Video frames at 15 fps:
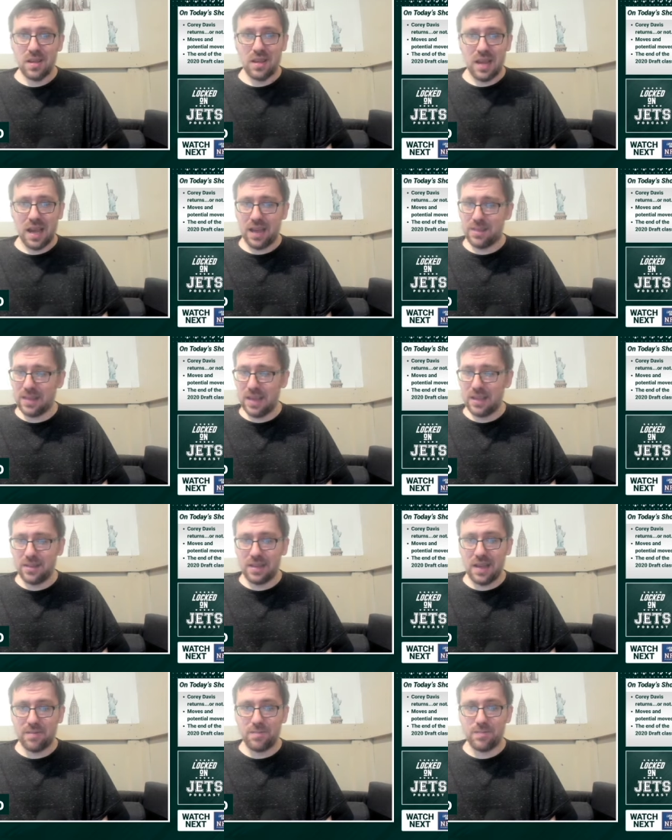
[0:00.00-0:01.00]
at the end of
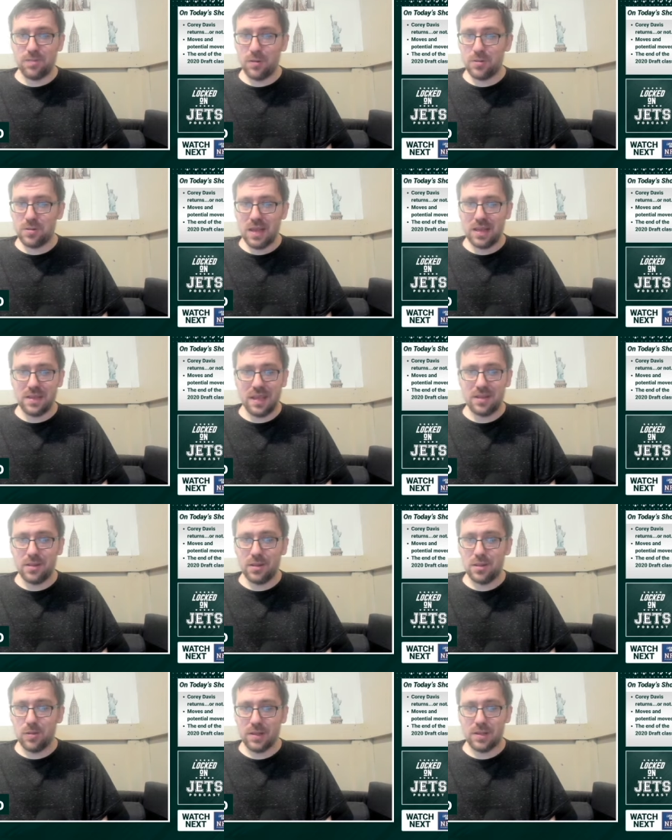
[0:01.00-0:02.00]
that first at the end of
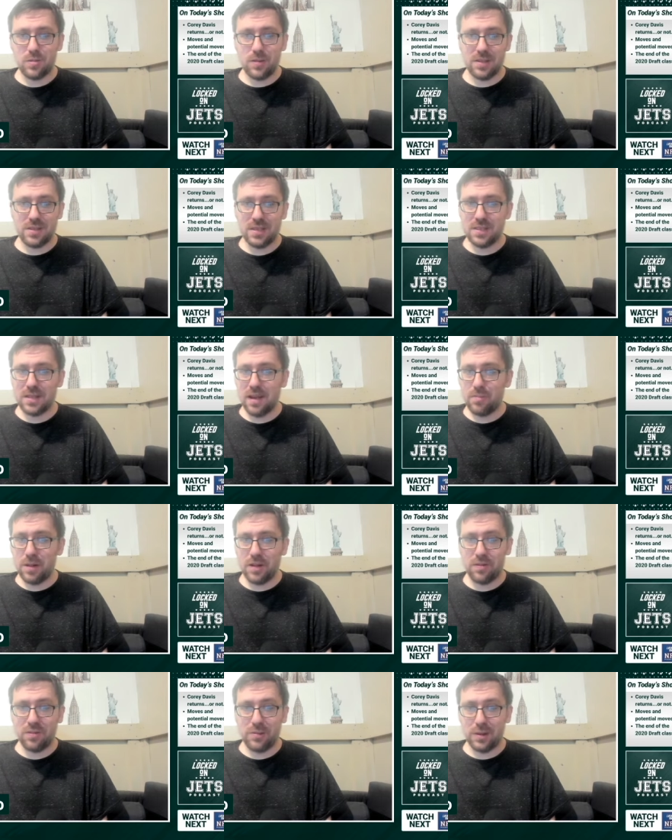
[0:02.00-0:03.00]
the 2020 season when
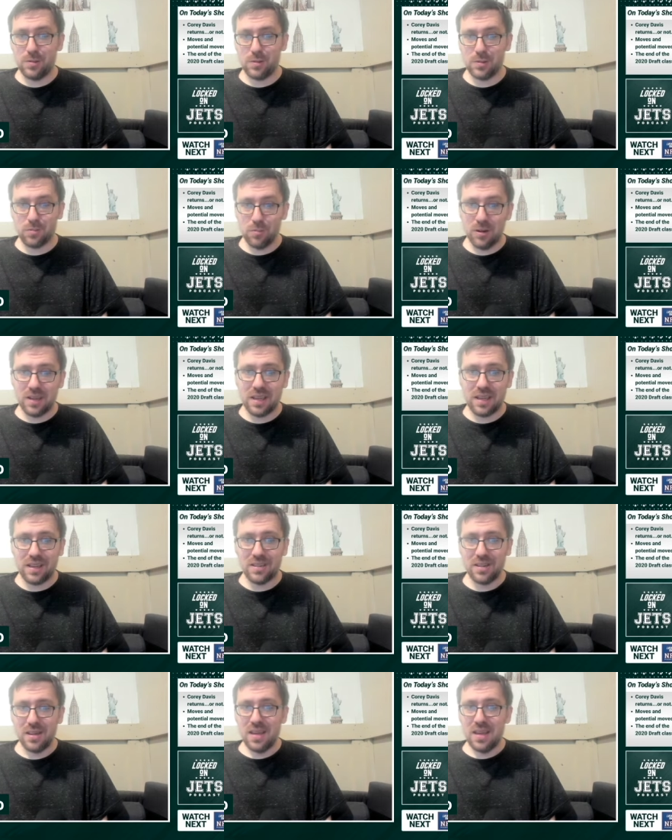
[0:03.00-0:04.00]
everybody was a rookie